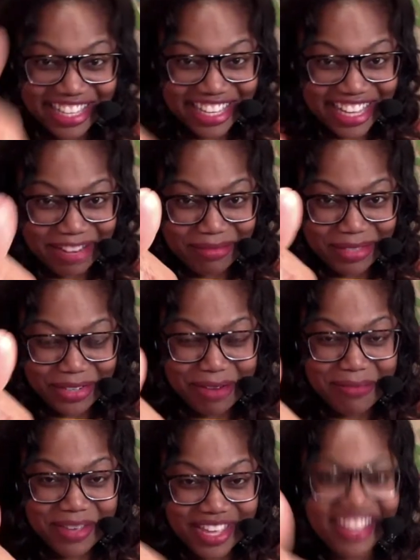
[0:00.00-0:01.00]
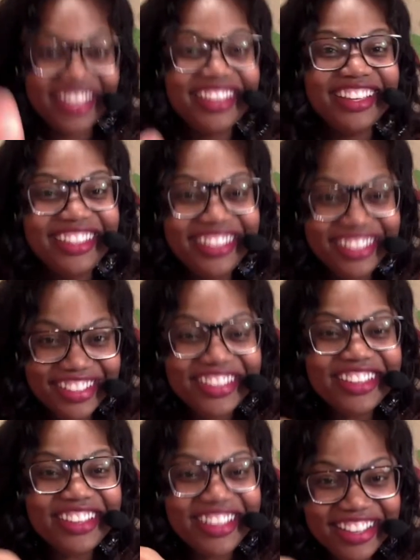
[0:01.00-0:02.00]
Get them to repeat.
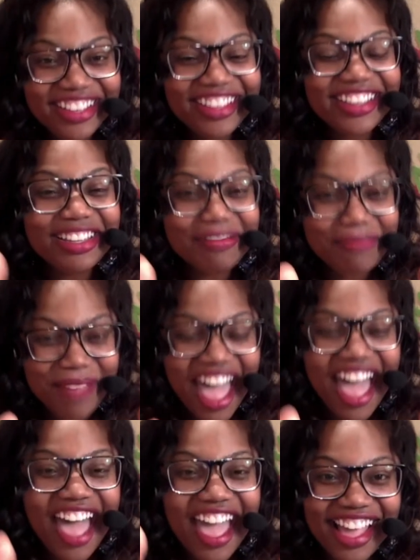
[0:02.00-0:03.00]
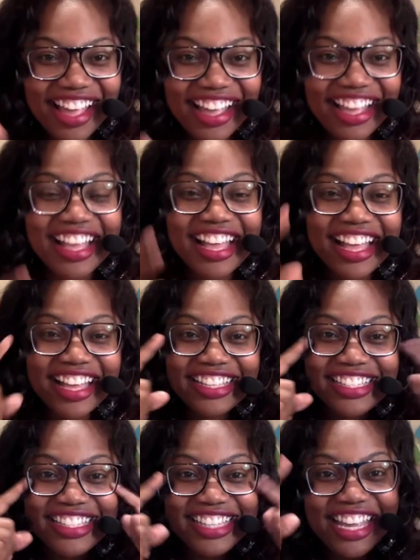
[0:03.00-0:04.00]
Goodbye.
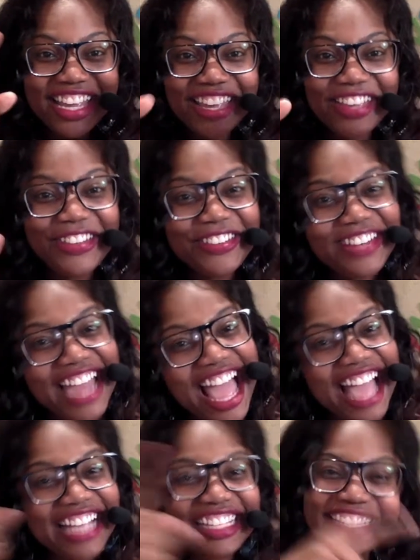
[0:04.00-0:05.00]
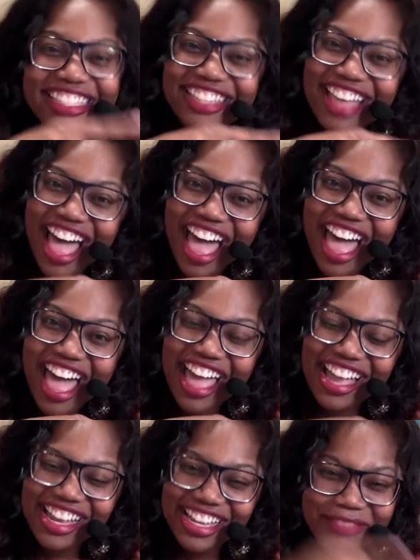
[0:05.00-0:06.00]
See you next
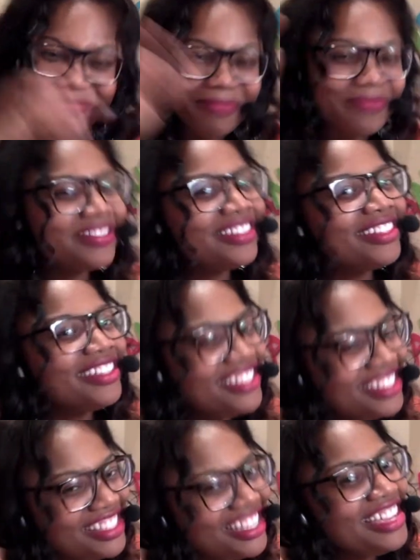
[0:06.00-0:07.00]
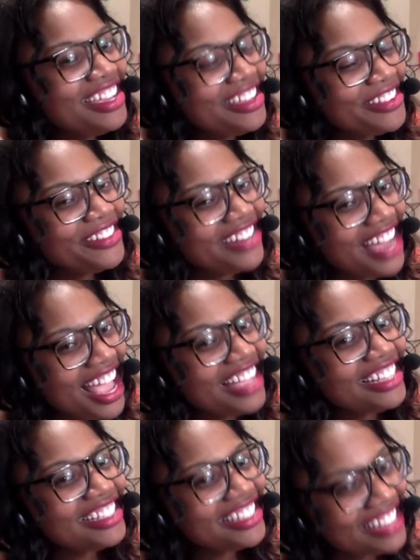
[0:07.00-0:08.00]
time. See you
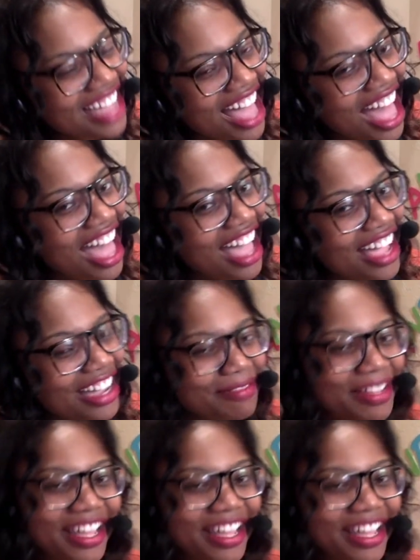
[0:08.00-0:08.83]
next time.